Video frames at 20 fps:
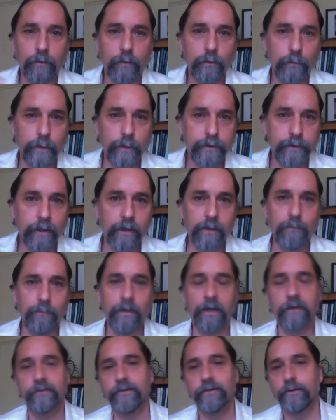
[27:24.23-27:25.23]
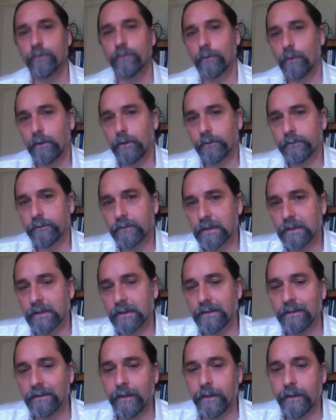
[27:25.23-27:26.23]
when we talk about essential oils and
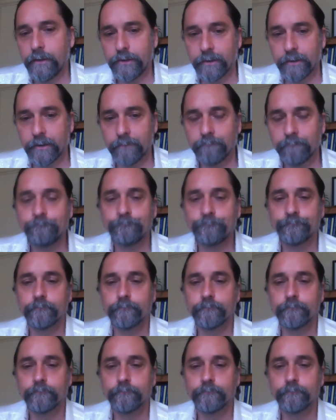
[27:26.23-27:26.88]
contagion,